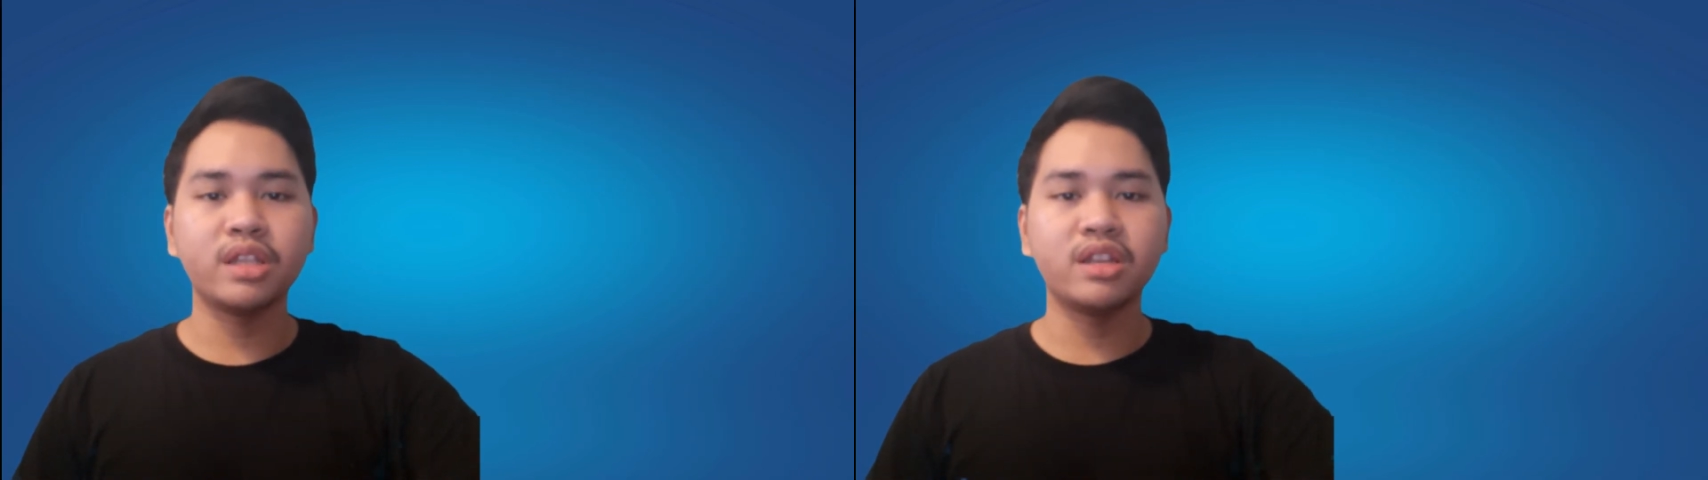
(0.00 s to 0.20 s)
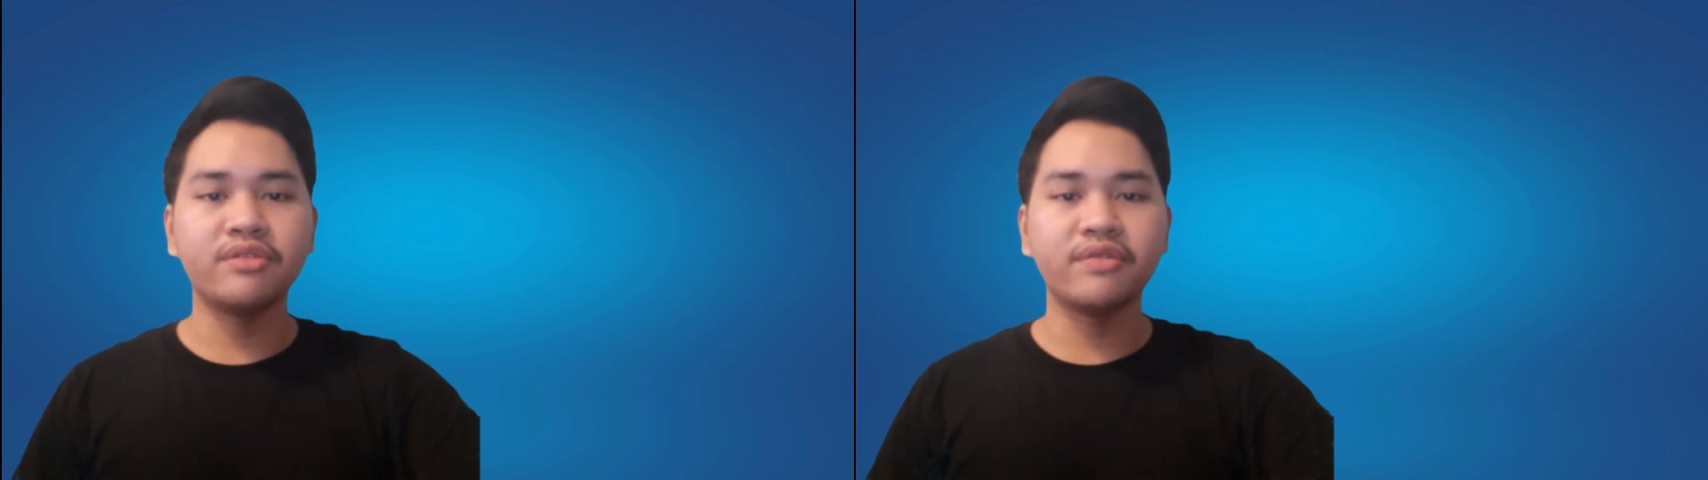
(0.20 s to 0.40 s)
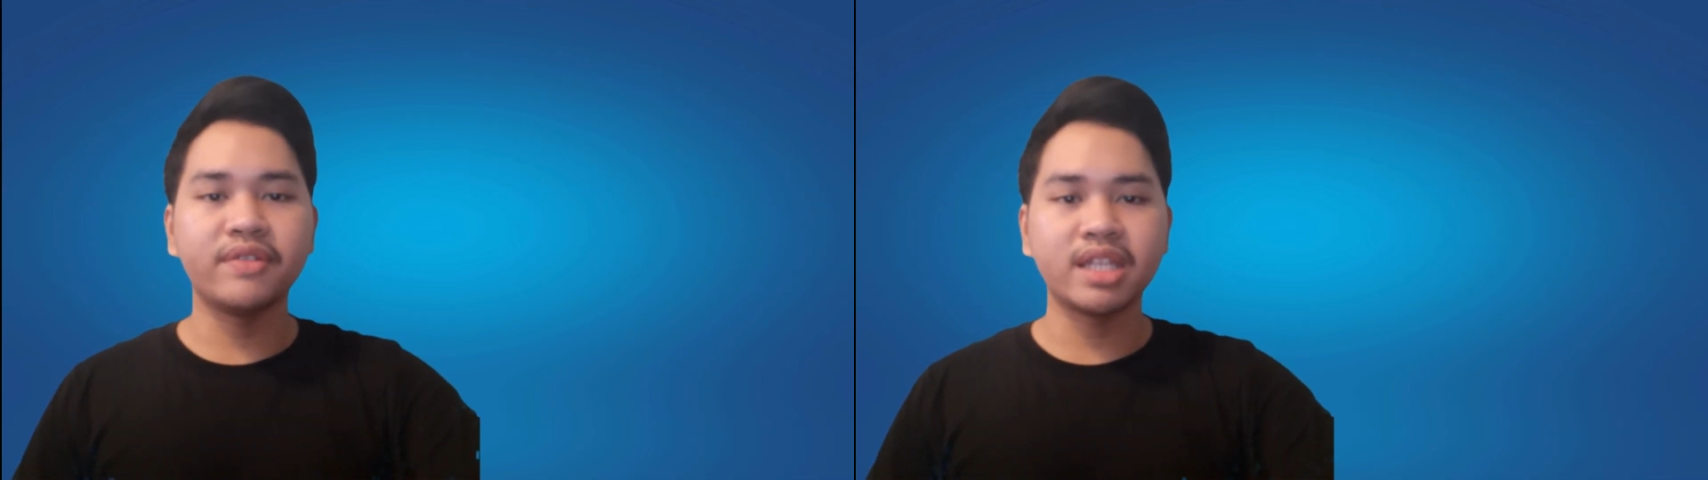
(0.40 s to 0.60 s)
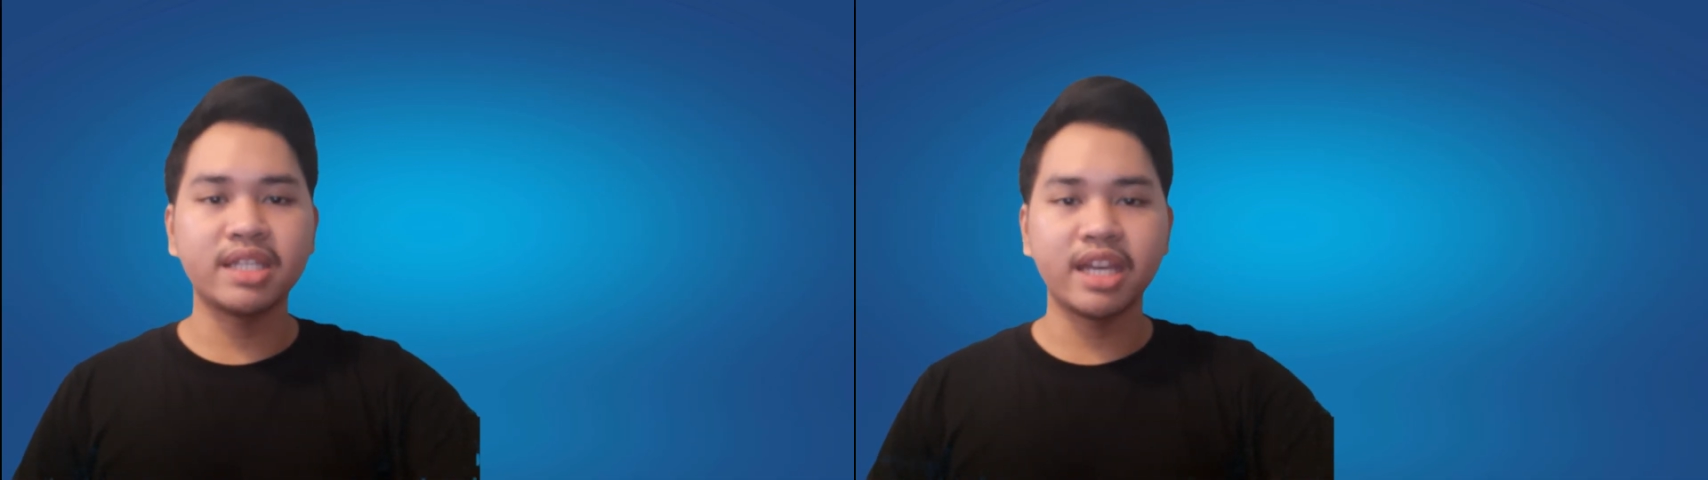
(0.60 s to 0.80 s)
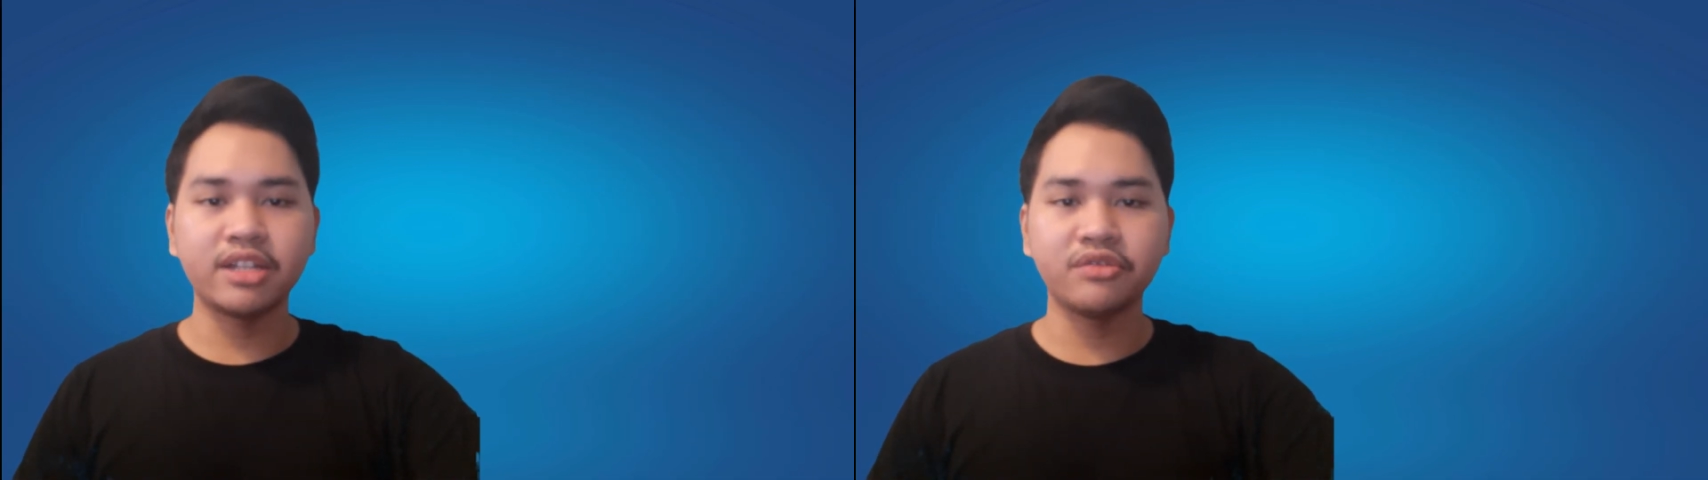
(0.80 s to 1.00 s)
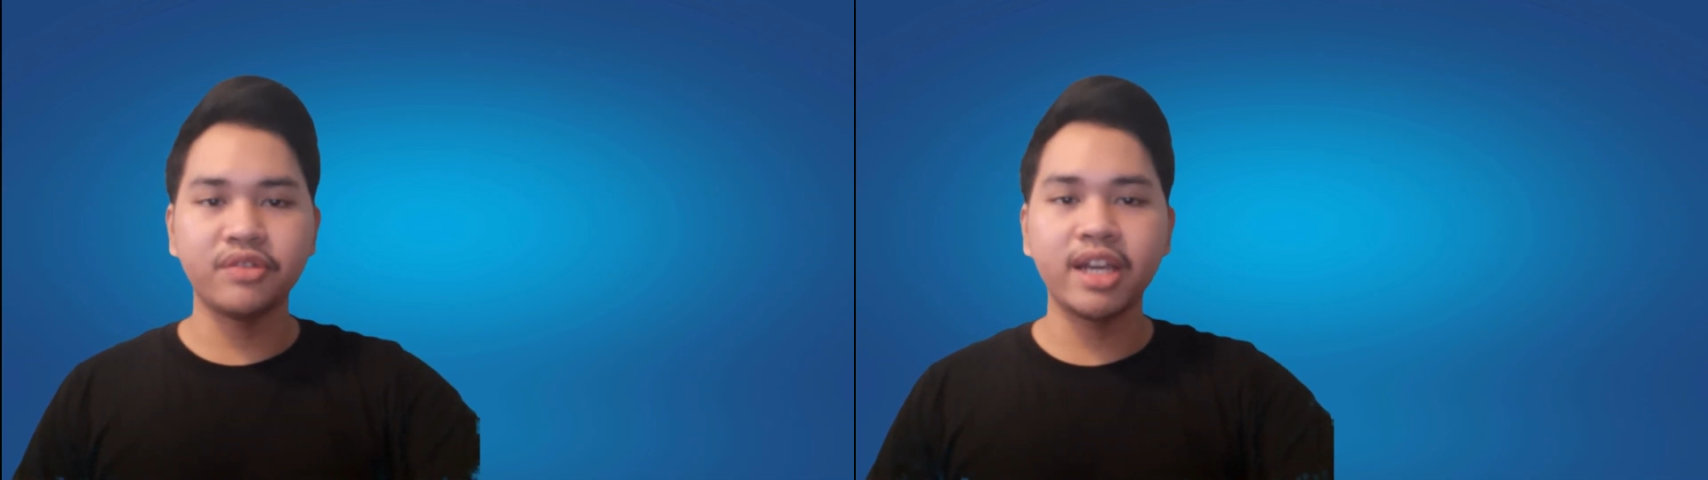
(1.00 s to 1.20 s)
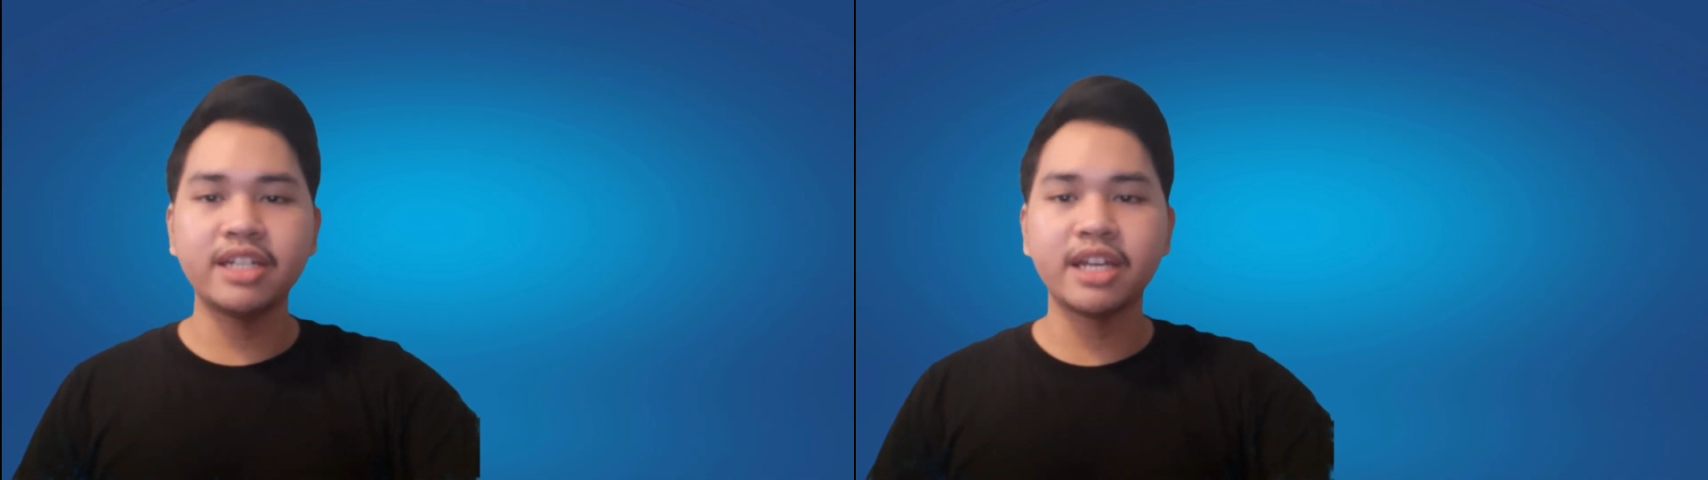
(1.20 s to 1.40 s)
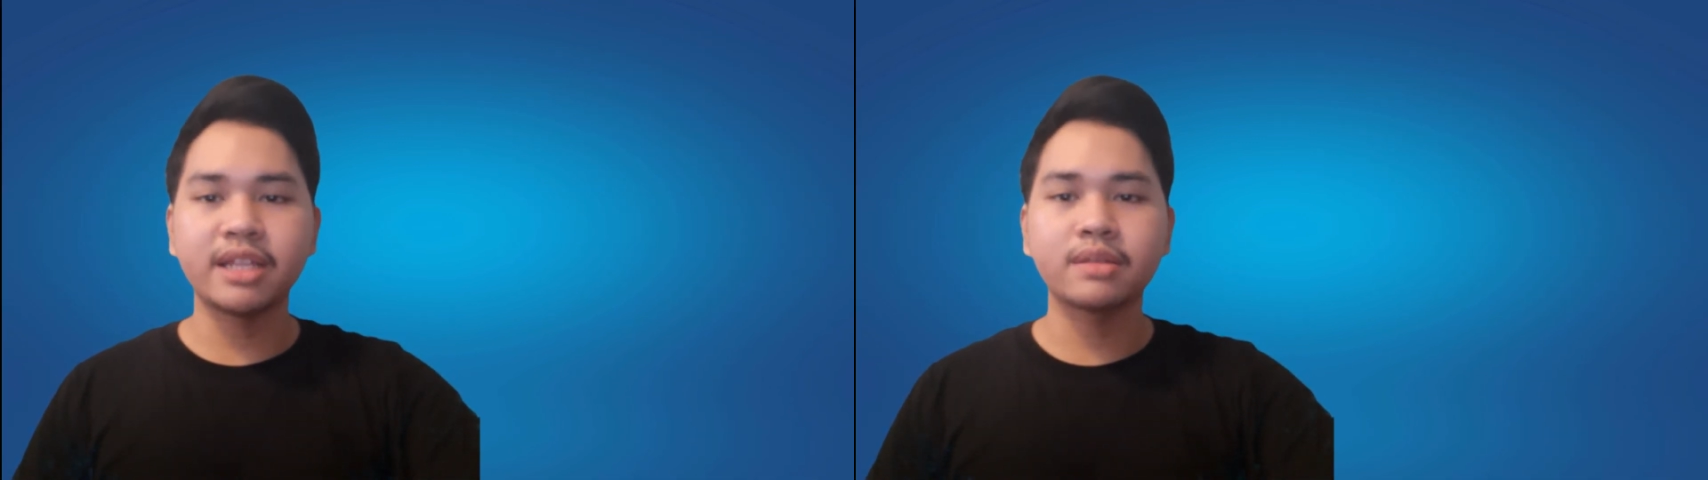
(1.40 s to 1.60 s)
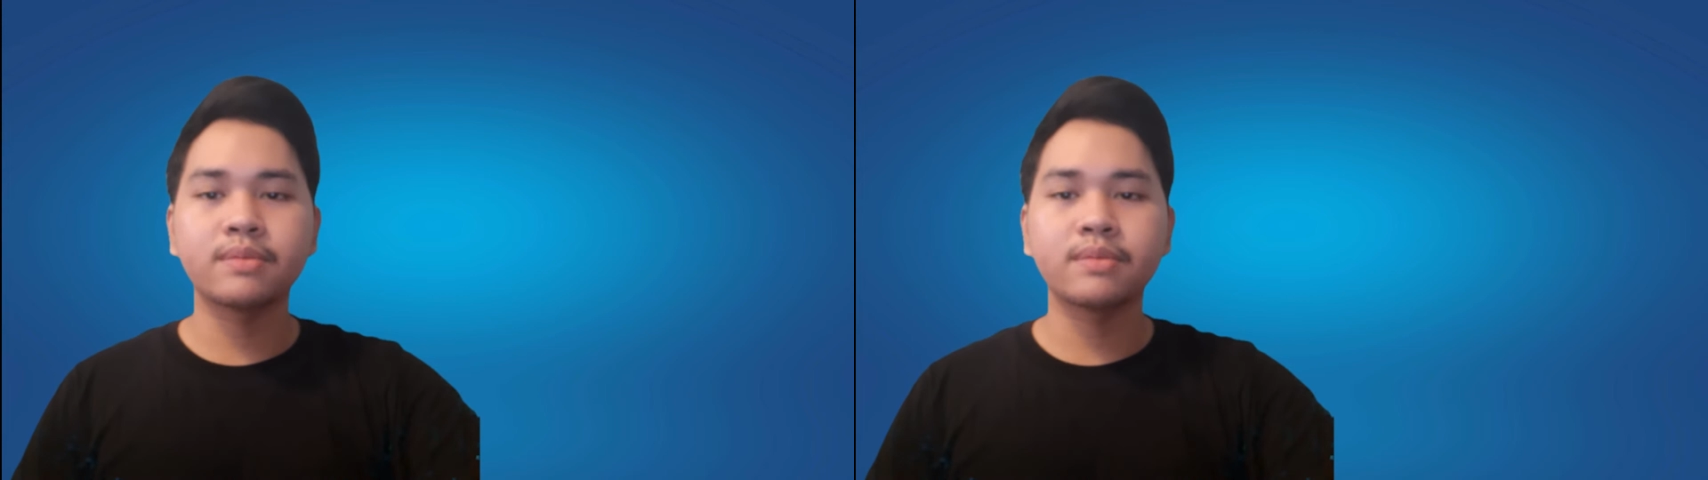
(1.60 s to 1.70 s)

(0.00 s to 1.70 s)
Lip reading: the derivatization reagent.